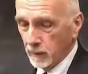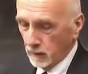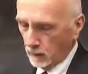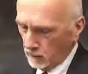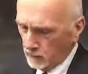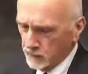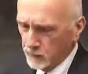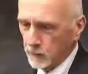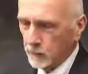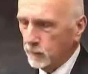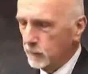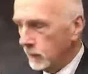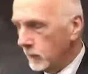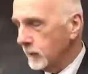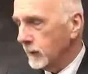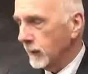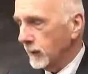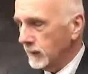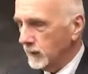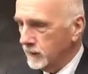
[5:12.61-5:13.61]
Also,
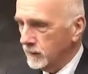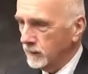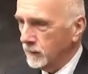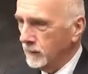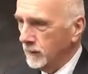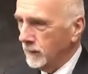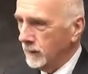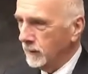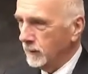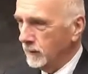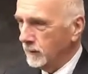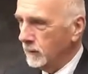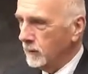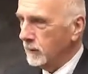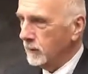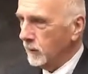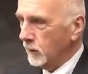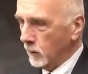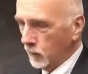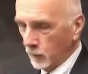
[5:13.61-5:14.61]
okay, so you
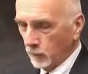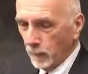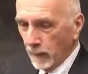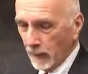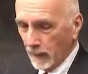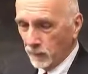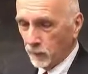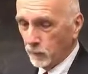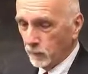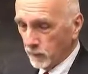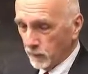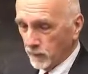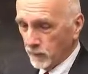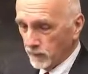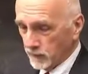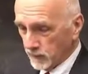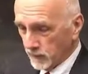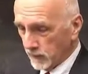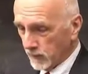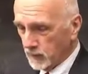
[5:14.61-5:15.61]
can go to the bathroom with
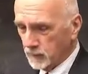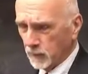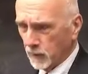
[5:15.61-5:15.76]
these things,